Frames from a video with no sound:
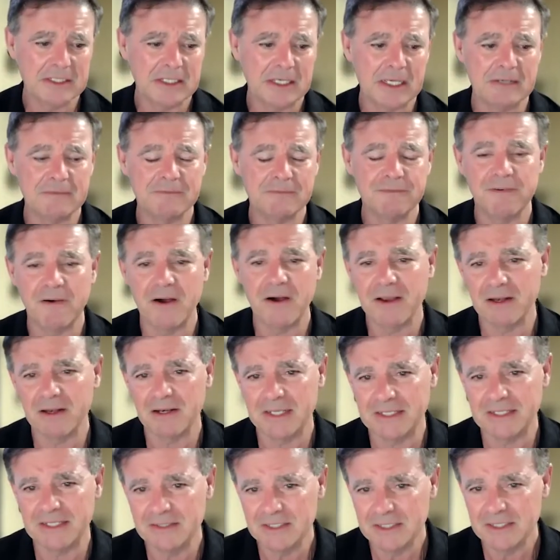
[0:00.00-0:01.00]
And
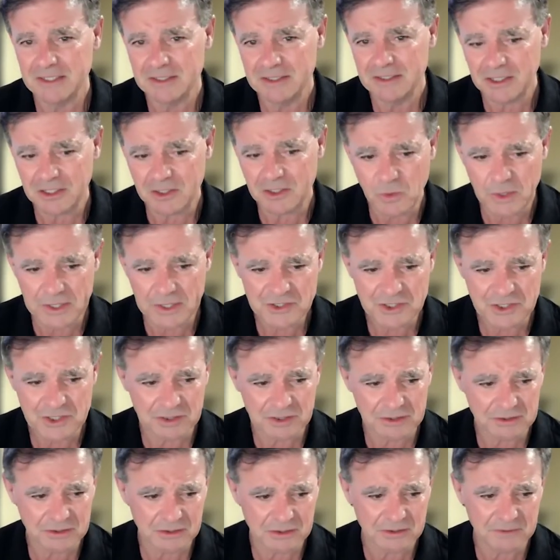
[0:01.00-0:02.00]
finally, a
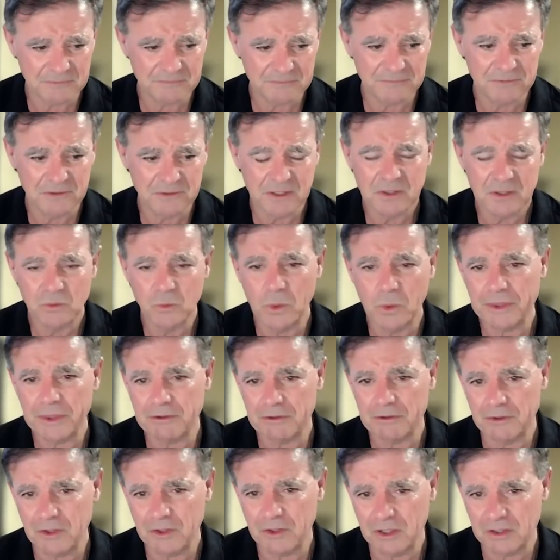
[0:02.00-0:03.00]
question of
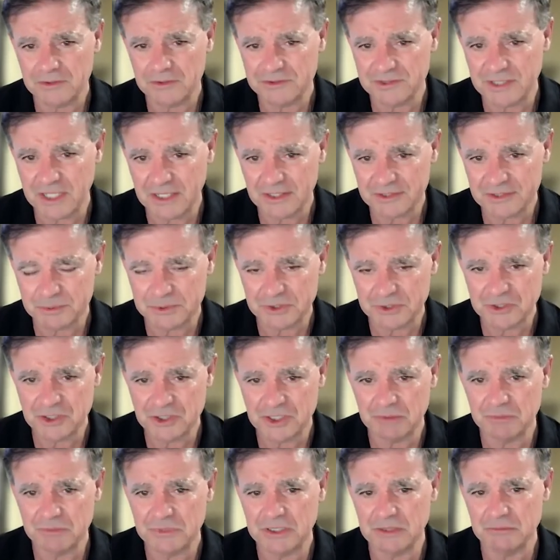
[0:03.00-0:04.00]
whether or not
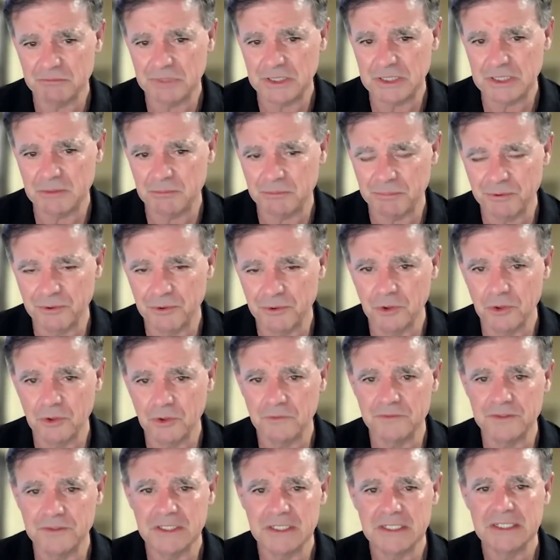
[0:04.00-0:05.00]
salesmanship can be
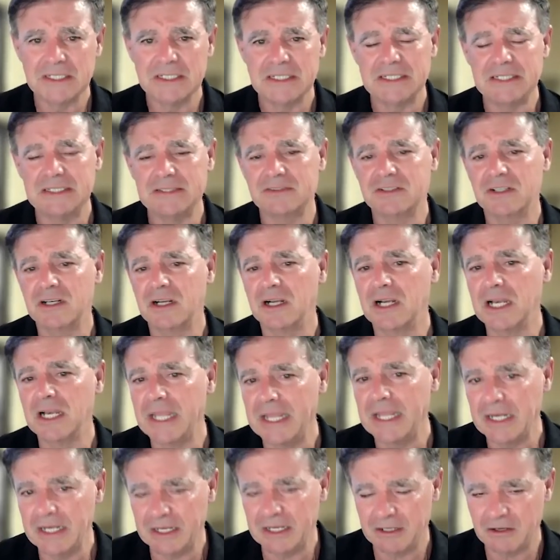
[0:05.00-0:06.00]
improved is
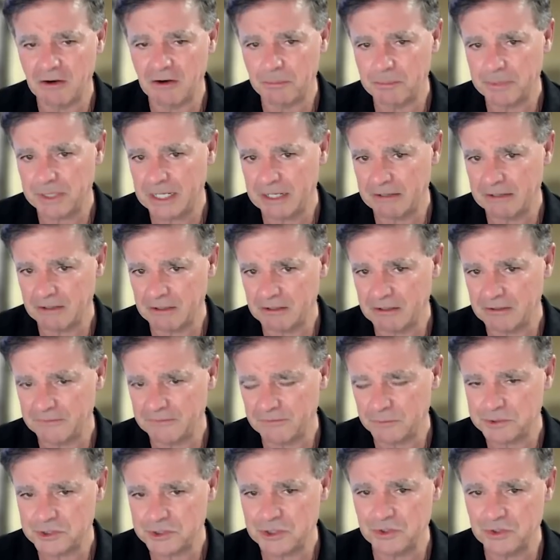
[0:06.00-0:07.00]
clearly an area of
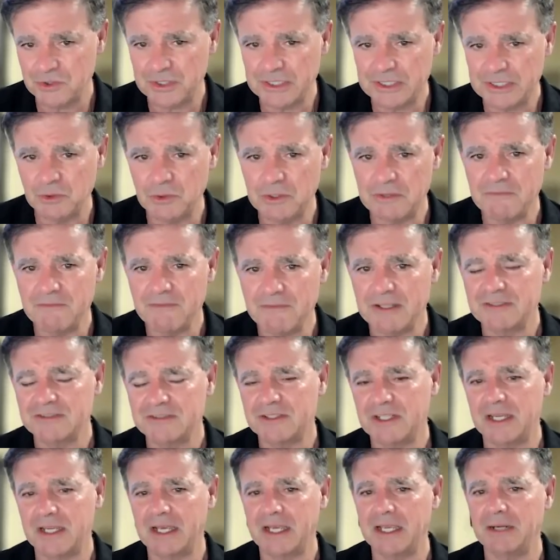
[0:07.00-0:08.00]
opportunity to
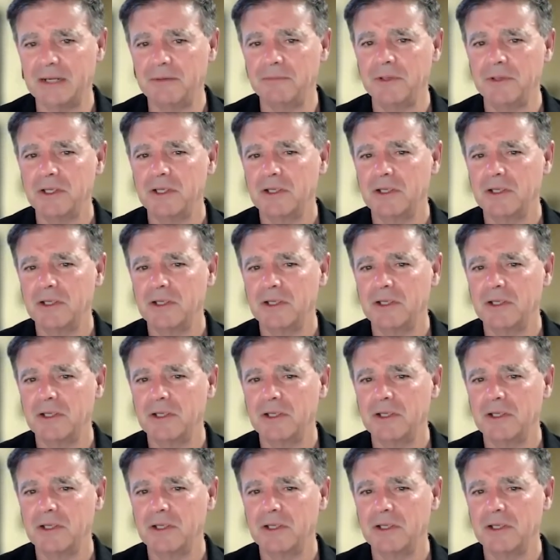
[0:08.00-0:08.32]
investigate